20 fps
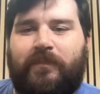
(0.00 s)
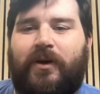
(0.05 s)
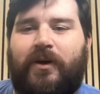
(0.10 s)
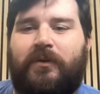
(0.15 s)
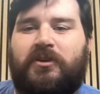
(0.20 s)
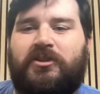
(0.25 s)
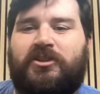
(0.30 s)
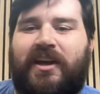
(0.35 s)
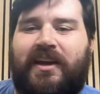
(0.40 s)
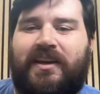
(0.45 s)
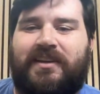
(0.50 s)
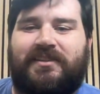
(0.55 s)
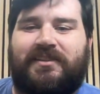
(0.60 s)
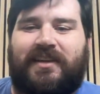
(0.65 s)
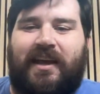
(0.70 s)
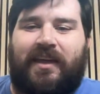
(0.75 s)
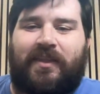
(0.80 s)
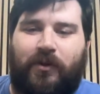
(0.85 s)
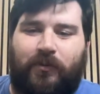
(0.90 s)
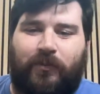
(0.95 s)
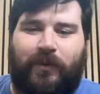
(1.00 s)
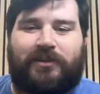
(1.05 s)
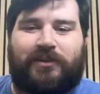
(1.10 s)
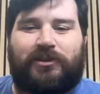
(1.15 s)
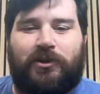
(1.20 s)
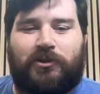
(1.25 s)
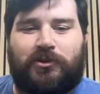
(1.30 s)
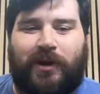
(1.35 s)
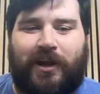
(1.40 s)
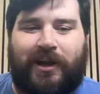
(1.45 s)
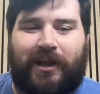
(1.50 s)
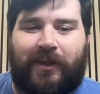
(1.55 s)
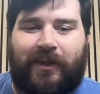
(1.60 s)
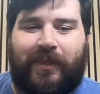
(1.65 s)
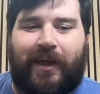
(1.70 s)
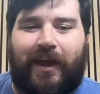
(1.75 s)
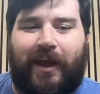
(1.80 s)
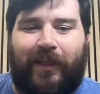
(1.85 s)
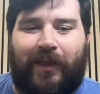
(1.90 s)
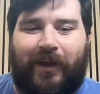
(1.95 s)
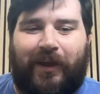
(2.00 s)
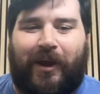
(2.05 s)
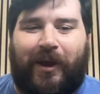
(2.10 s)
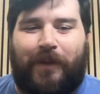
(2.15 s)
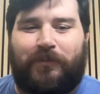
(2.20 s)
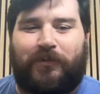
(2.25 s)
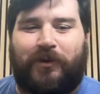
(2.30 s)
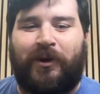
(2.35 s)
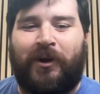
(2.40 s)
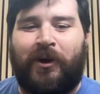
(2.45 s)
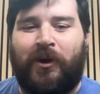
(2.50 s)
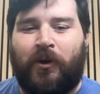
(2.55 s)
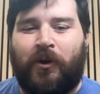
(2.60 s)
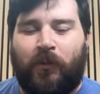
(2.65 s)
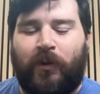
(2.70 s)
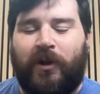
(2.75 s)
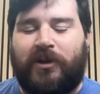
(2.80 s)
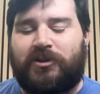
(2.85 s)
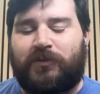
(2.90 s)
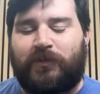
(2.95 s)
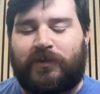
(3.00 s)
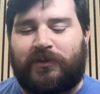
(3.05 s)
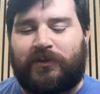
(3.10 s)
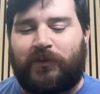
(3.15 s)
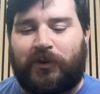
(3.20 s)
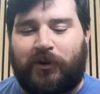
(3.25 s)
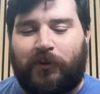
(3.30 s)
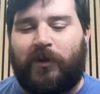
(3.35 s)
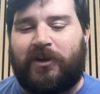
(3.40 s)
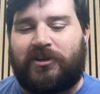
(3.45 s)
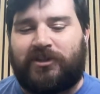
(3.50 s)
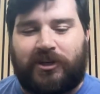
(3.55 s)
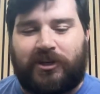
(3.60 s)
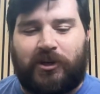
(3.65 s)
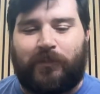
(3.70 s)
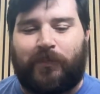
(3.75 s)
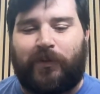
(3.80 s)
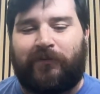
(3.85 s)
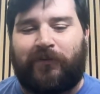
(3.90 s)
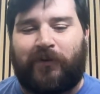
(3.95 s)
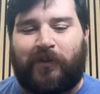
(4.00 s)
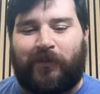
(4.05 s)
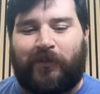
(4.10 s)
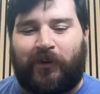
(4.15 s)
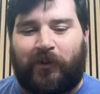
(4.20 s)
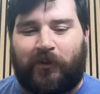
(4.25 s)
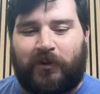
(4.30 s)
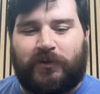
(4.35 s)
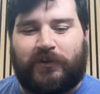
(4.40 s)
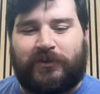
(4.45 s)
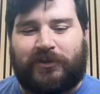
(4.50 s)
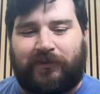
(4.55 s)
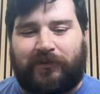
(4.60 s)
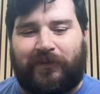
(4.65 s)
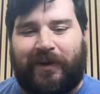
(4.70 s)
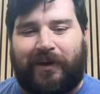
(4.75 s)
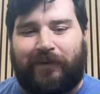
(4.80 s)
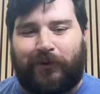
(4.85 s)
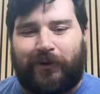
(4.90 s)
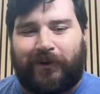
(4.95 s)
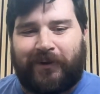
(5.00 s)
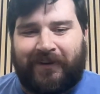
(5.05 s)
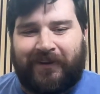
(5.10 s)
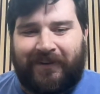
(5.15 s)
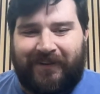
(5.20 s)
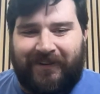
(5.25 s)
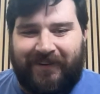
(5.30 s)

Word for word: the boat chase and the rescue training and the helicopter, which was which did you prefer more? Which was your favorite?